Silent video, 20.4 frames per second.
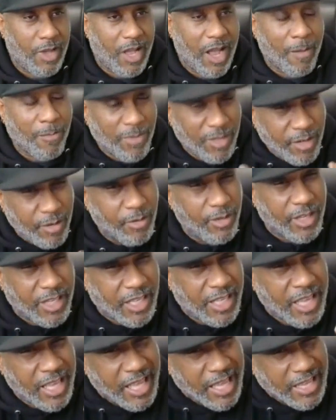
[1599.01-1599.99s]
I'm
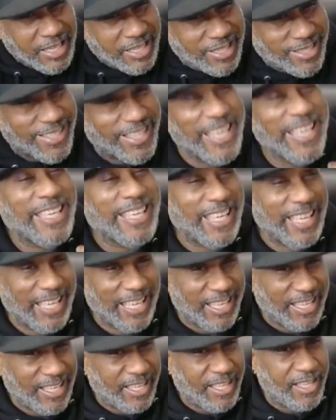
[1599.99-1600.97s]
literally
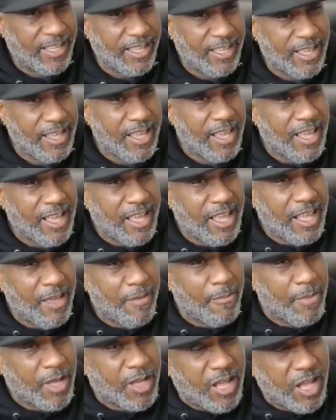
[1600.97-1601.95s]
seeking
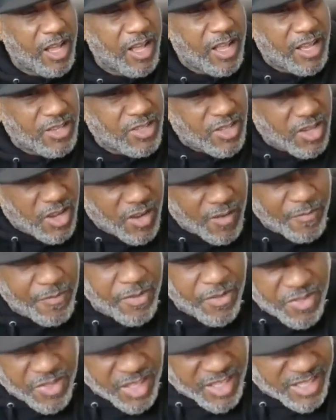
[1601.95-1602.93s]
because
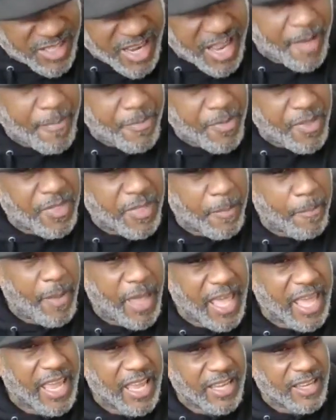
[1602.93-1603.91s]
of the depth and the
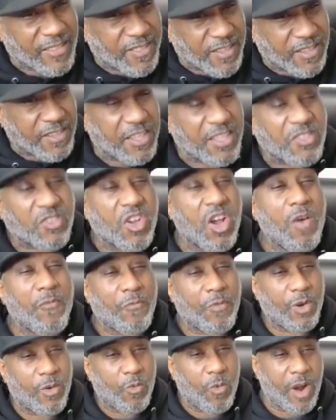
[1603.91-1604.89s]
pain and the
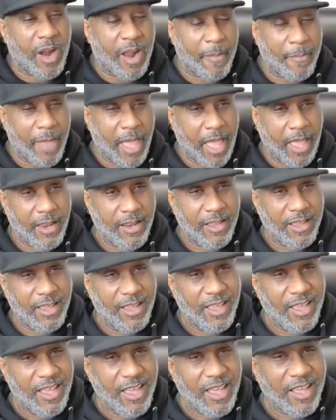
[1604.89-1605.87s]
discomfort of where I'm at.
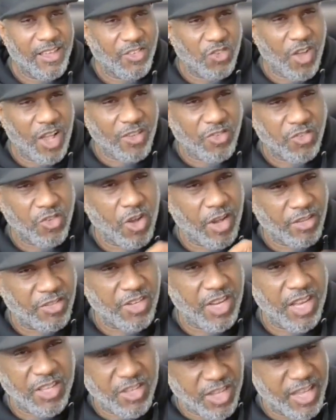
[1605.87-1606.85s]
And so I start
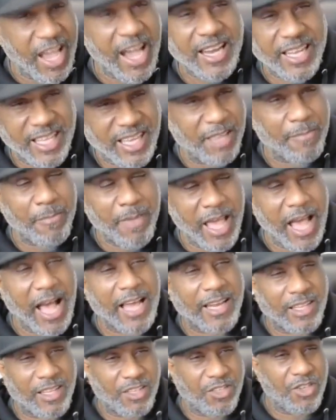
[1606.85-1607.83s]
saying, "You got to get me
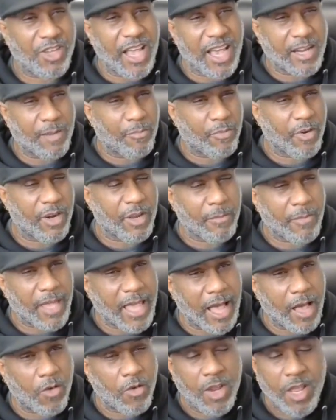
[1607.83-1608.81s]
out of this. You got to bring me
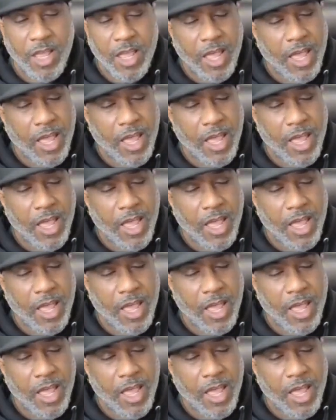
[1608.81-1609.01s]
out."